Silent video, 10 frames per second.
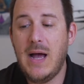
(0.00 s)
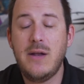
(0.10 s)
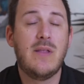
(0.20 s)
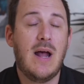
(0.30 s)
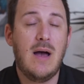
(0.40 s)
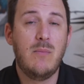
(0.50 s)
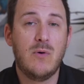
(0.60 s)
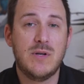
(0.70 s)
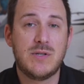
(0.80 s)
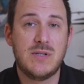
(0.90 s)
I know that I'm
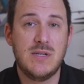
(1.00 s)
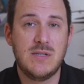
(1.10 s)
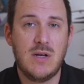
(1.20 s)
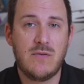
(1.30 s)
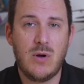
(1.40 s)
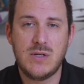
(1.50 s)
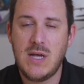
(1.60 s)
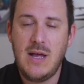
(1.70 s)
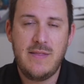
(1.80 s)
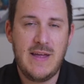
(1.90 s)
more interested in tough cards.
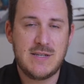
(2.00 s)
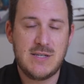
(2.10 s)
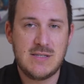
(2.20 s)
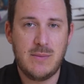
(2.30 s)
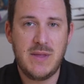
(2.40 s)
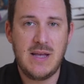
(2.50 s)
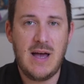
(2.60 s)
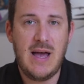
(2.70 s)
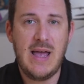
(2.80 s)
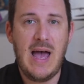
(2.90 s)
That's just something
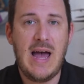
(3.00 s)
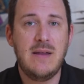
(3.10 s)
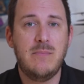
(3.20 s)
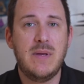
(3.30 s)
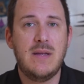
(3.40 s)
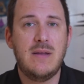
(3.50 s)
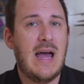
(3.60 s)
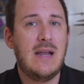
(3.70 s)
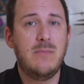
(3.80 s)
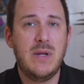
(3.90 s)
I hadn't been
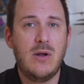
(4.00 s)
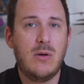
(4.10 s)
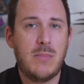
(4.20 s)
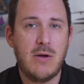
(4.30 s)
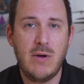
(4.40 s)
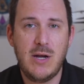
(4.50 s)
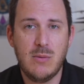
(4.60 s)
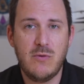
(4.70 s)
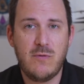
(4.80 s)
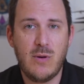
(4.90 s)
hadn't been on my radar
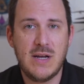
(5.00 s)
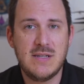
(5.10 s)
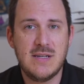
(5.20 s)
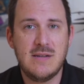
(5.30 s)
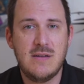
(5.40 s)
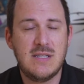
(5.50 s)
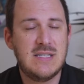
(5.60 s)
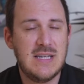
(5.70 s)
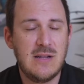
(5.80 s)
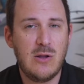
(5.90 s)
before. I did
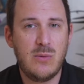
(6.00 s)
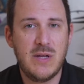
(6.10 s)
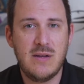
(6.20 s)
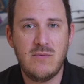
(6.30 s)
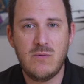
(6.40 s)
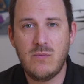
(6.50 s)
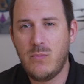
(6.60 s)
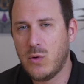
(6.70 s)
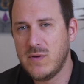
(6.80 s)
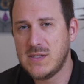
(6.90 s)
did a little bit
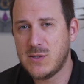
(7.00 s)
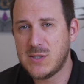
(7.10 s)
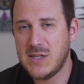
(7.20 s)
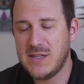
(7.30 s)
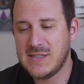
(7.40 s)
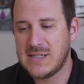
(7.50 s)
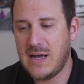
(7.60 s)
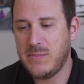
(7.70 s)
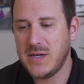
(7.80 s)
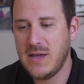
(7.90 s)
more research into this
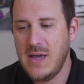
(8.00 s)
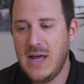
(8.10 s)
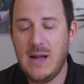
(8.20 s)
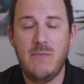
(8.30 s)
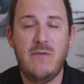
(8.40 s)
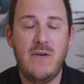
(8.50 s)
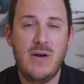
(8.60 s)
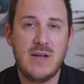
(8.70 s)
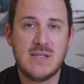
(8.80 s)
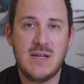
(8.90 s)
topic. I'm
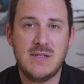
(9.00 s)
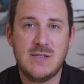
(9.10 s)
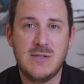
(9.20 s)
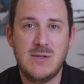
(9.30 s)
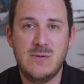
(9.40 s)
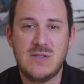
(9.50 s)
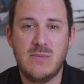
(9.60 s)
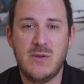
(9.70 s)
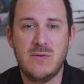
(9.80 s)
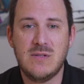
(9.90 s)
very excited to use
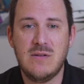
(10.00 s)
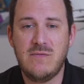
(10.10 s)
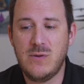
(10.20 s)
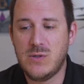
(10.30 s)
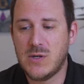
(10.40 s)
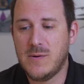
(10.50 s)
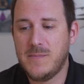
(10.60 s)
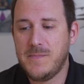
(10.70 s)
some of those in the future.